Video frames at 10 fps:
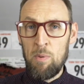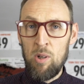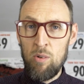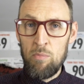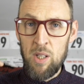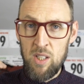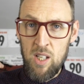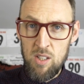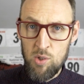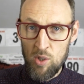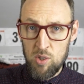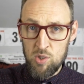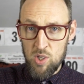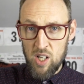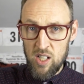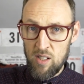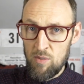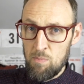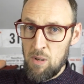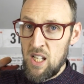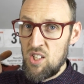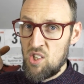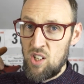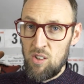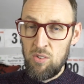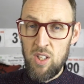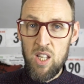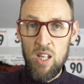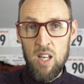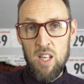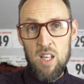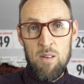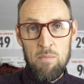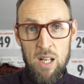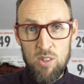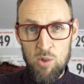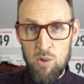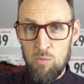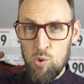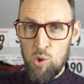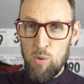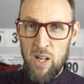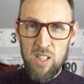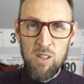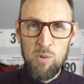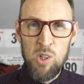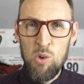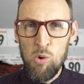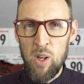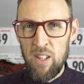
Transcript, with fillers: up along by the sort of side of the beach, along the main sort of walkway, I don't know what you call